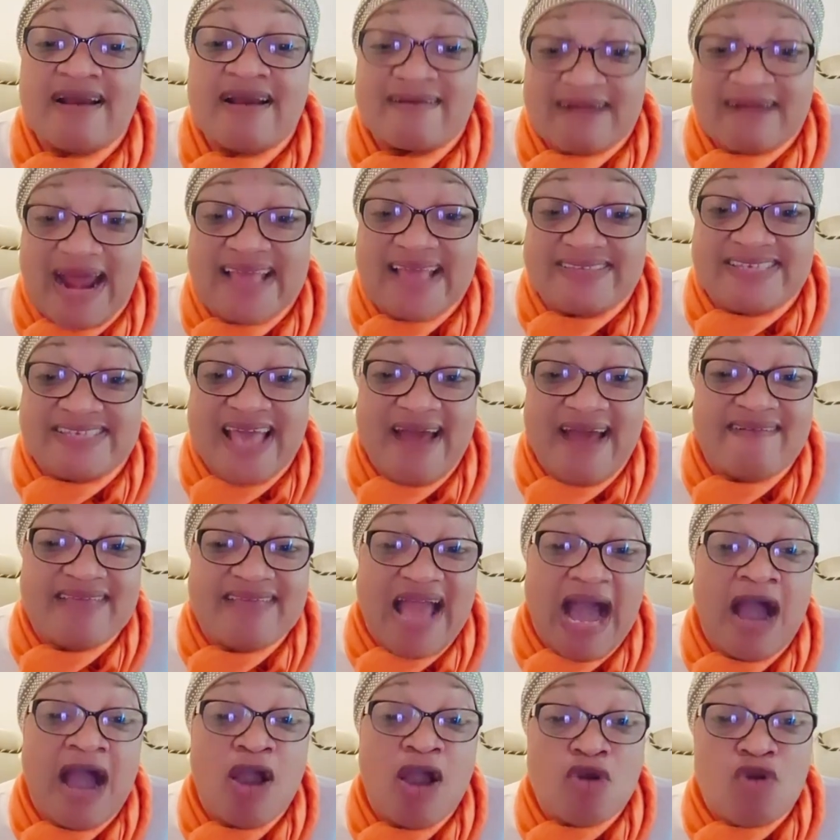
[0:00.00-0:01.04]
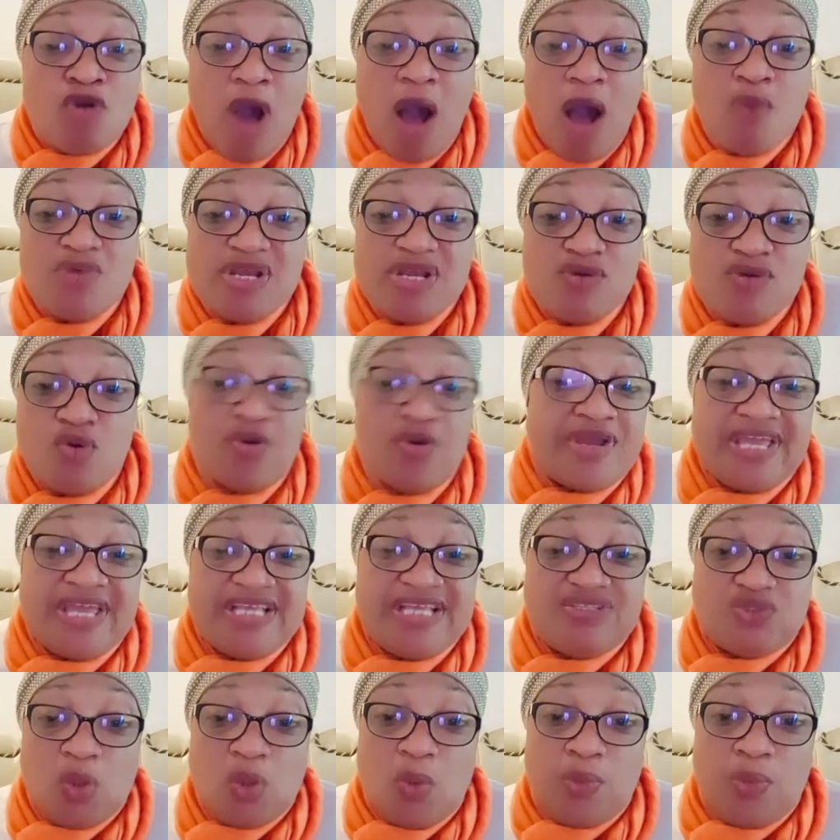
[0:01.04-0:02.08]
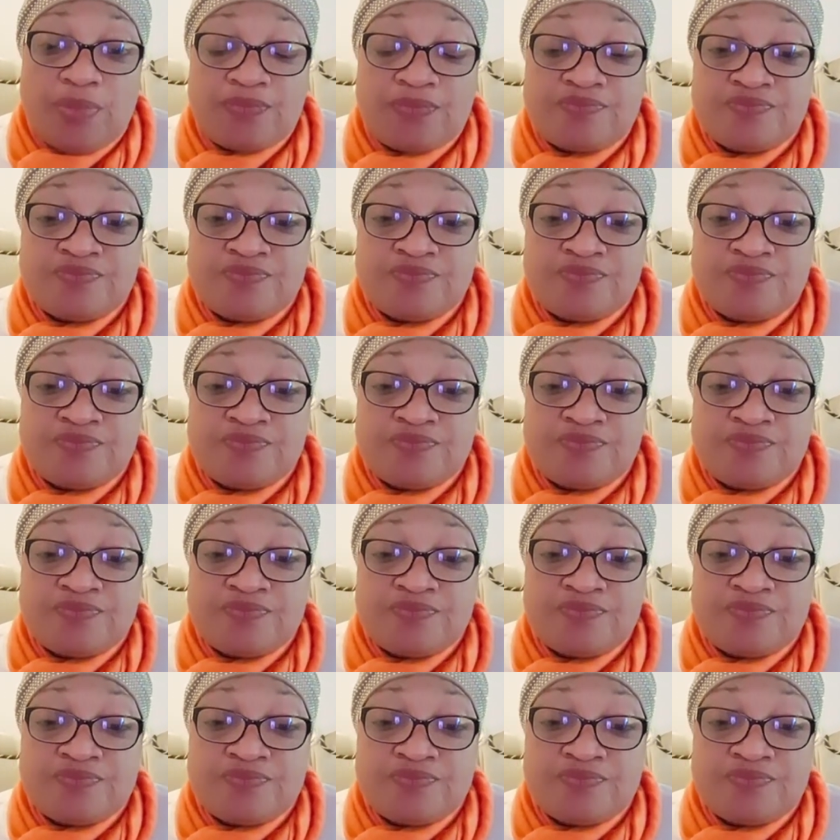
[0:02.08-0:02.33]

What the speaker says: criteria God will look into.